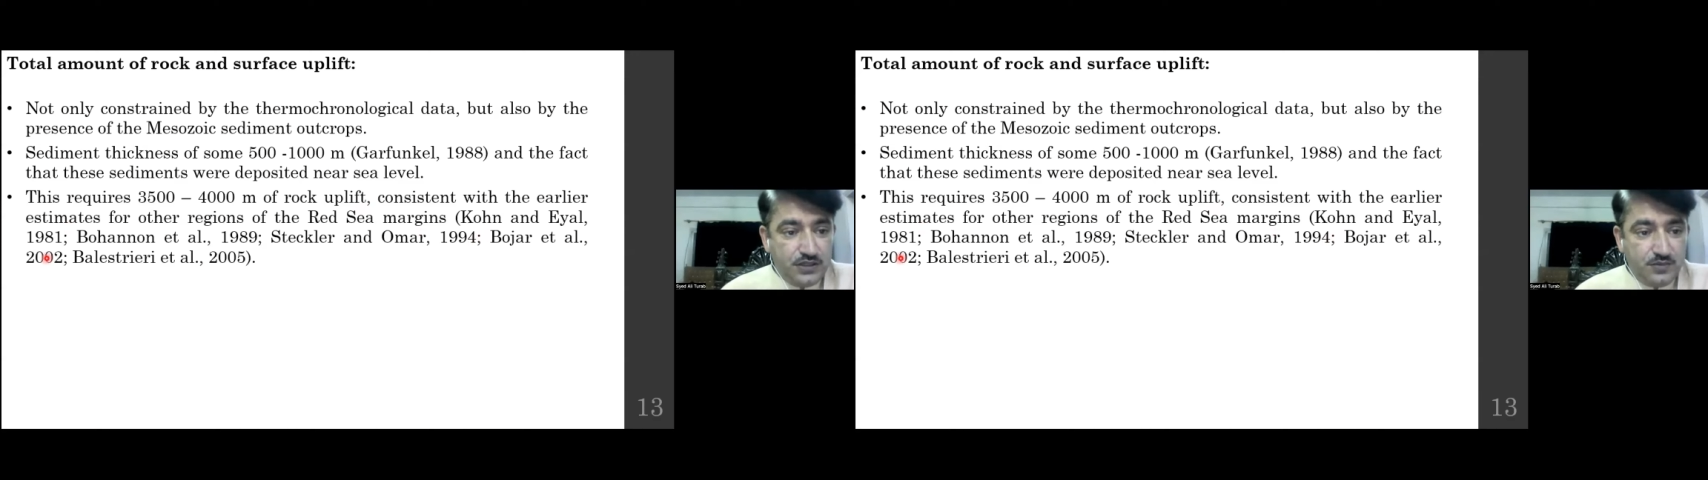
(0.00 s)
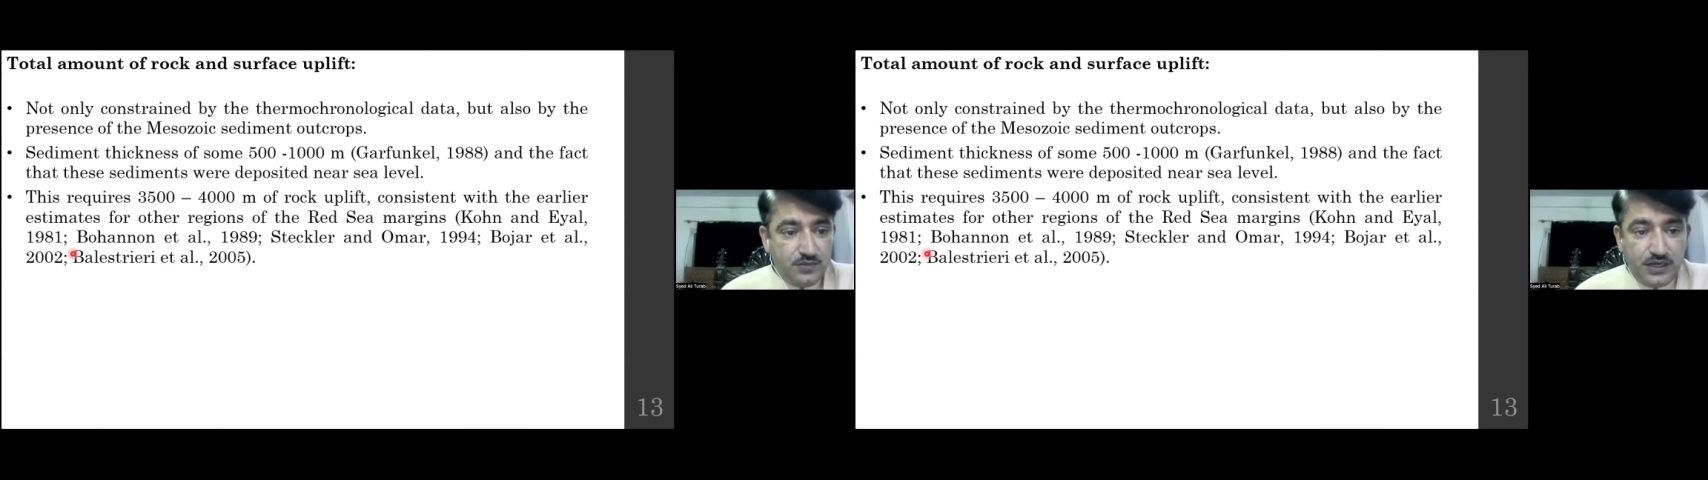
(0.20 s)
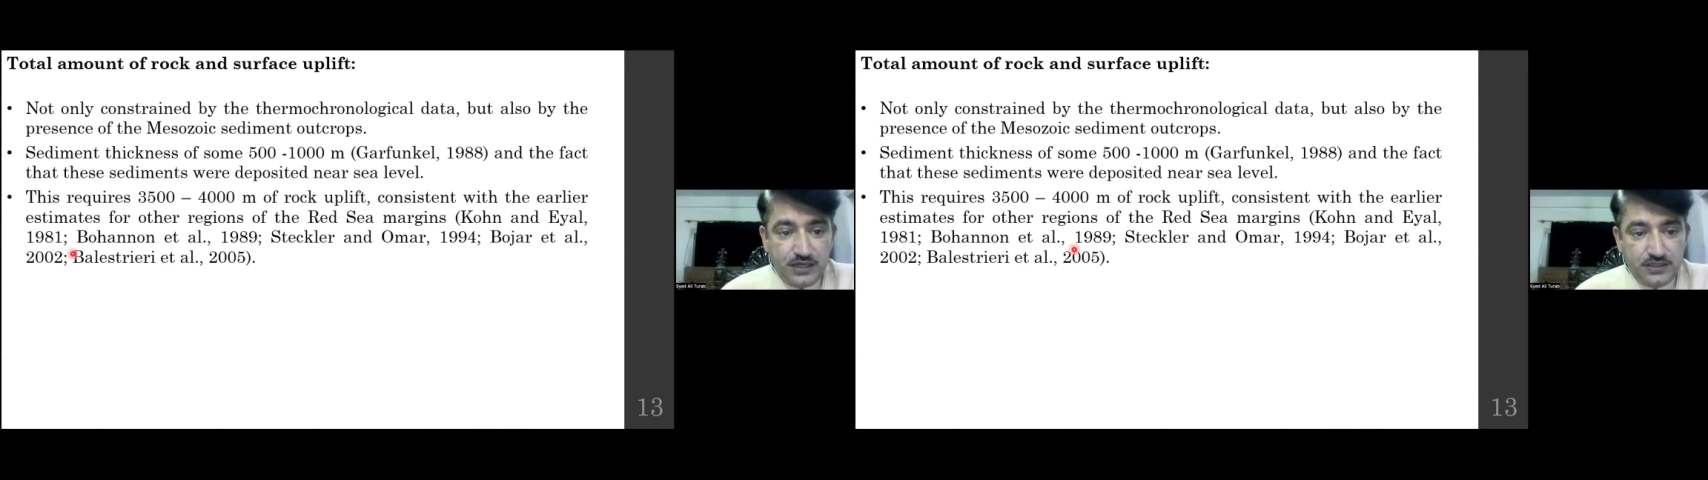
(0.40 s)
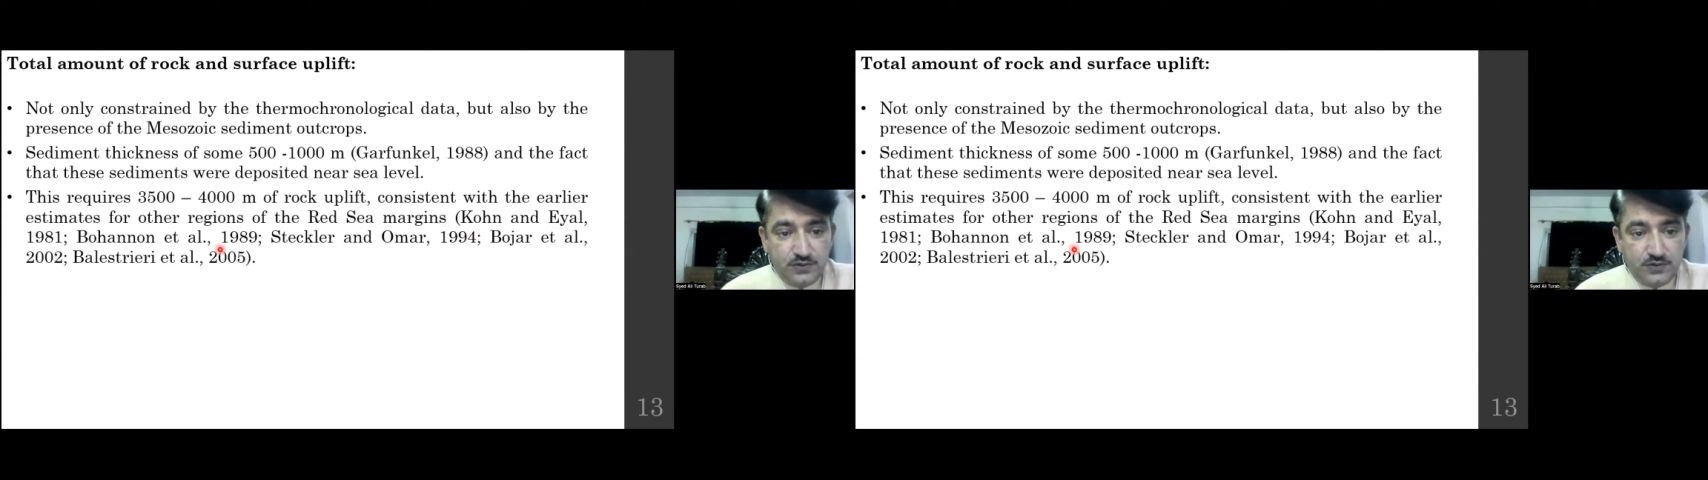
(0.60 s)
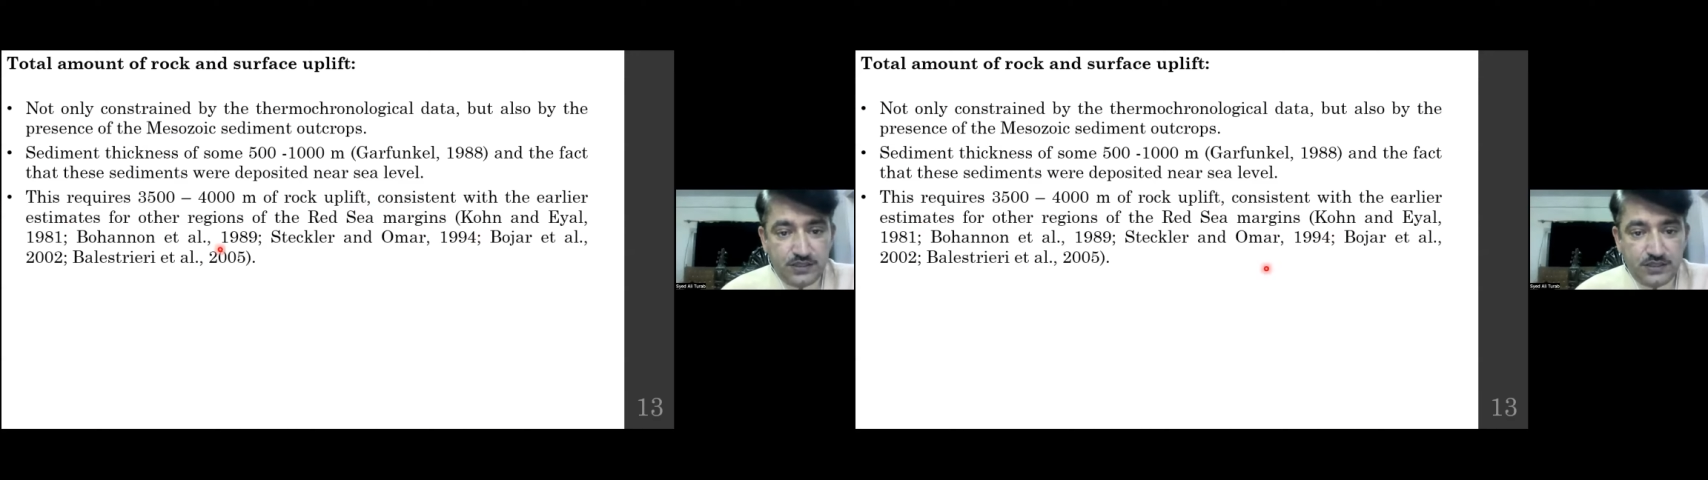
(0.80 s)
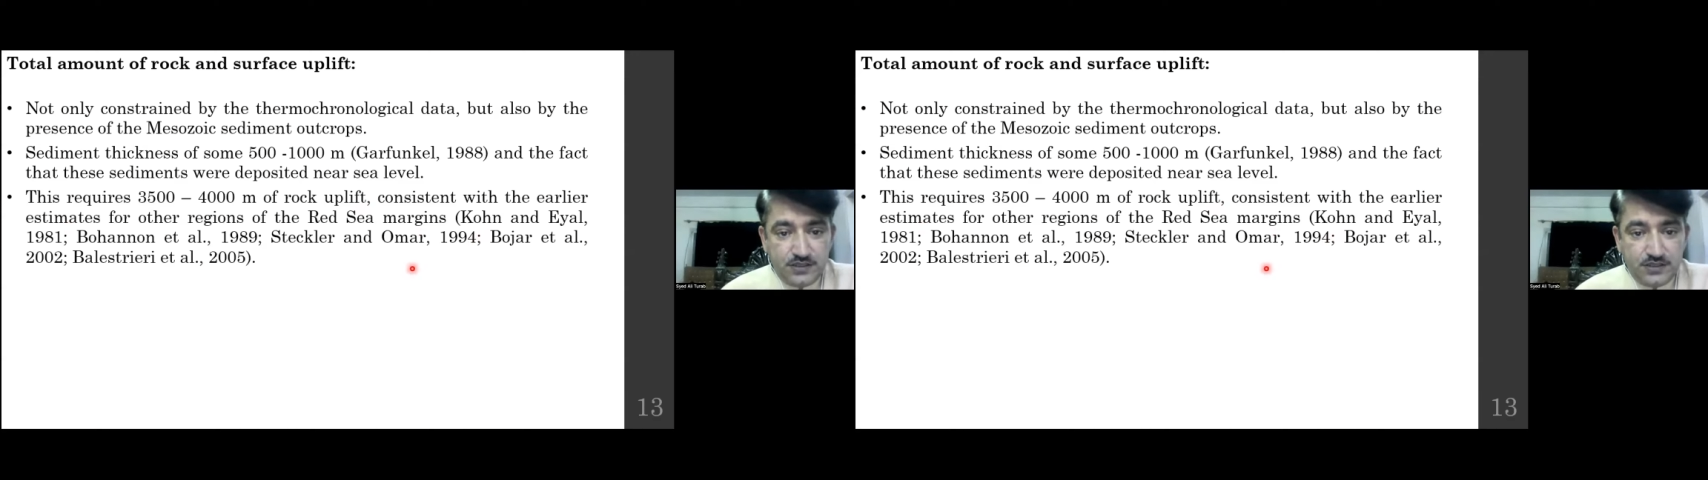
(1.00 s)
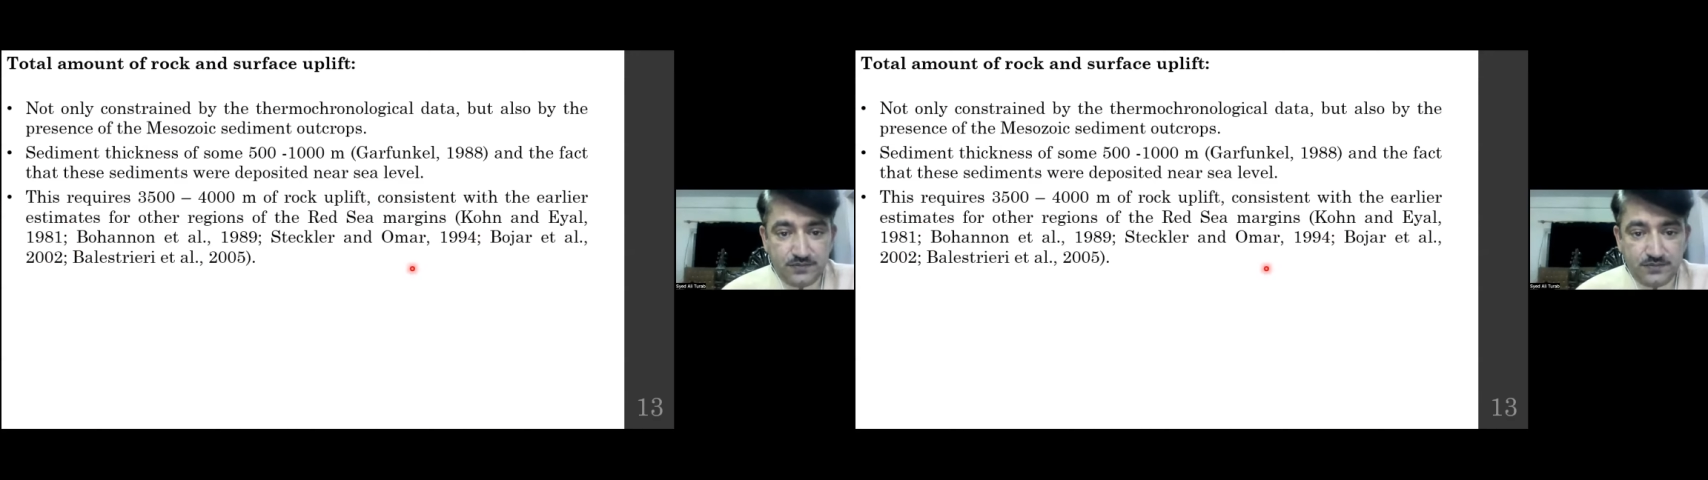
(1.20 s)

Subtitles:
by other workers.